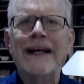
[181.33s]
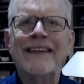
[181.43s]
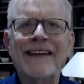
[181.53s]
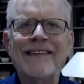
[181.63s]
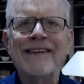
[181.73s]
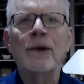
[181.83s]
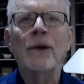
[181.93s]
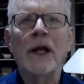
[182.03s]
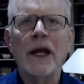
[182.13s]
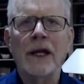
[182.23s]
they still
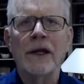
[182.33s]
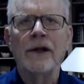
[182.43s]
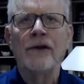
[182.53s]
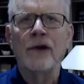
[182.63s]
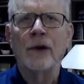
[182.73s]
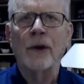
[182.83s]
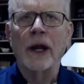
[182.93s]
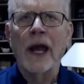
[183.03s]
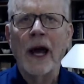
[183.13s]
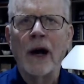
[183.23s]
can't get into your
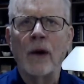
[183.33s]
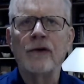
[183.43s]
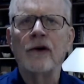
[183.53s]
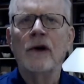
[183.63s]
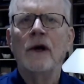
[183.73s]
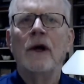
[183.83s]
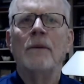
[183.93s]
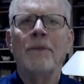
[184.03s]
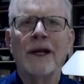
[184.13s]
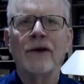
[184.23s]
account
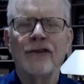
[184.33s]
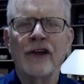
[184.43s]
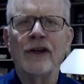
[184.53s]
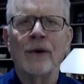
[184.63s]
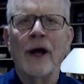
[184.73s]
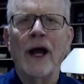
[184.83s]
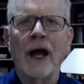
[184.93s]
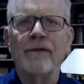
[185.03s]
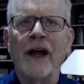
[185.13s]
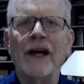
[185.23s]
because they don't have
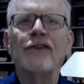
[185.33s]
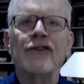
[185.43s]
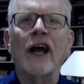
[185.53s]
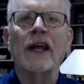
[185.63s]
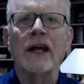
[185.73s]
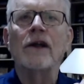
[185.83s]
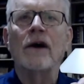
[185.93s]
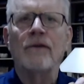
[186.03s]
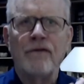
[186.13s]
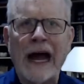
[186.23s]
that second
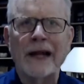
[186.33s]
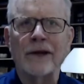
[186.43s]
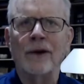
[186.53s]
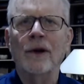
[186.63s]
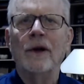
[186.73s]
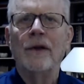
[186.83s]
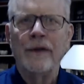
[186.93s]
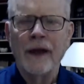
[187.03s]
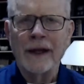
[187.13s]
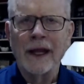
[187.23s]
factor.
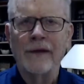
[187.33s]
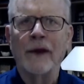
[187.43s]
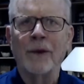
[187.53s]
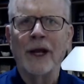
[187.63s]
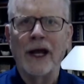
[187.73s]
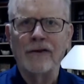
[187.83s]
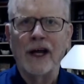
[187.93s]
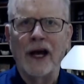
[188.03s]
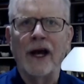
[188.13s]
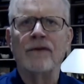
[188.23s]
Again, they would have to
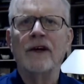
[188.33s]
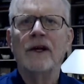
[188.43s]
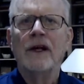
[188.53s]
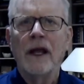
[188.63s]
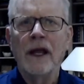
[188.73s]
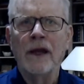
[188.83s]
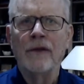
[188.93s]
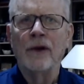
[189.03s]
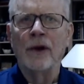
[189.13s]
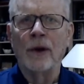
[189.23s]
have either
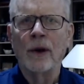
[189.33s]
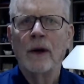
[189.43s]
your